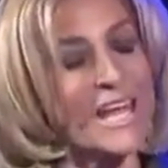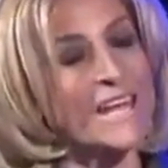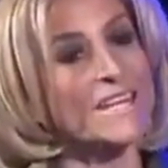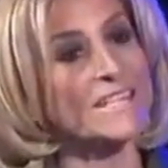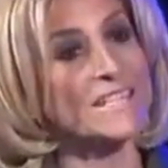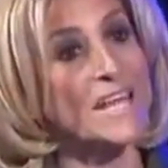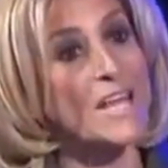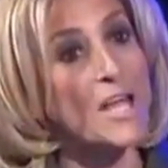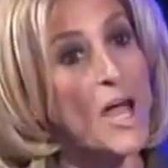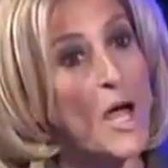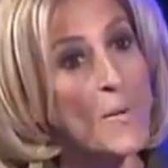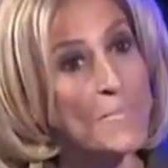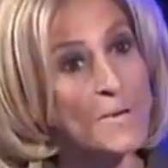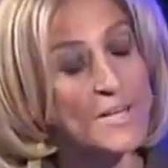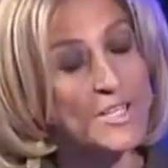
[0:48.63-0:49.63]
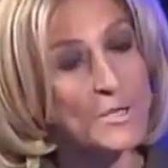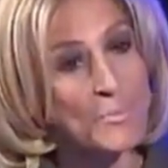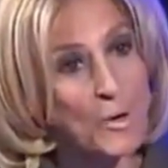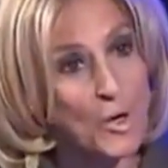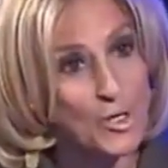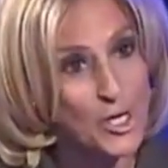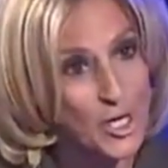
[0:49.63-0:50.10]
It is incumbent
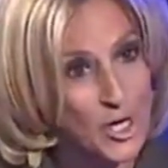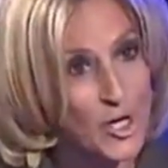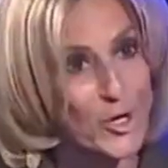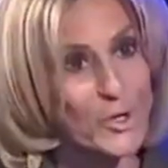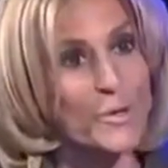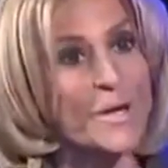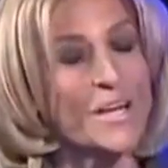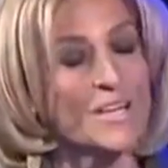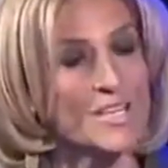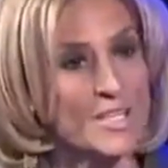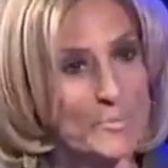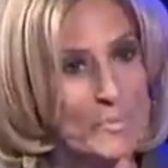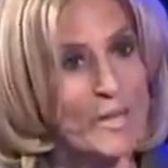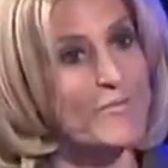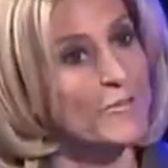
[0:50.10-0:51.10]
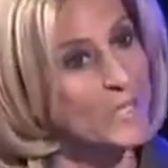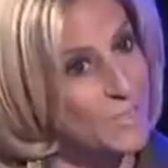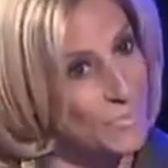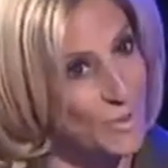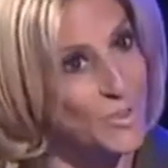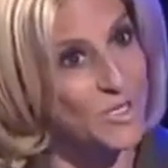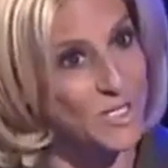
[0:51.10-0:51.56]
upon you to be
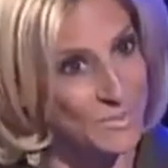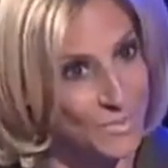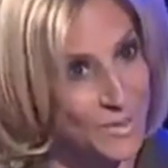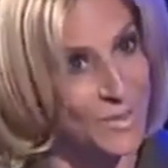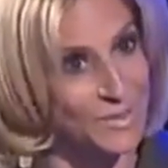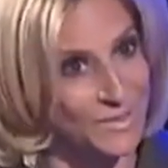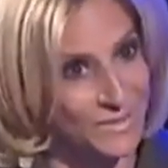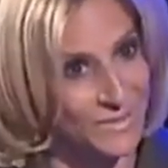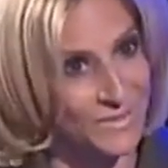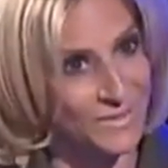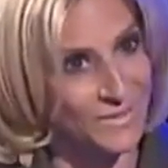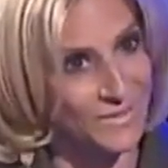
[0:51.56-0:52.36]
responsible.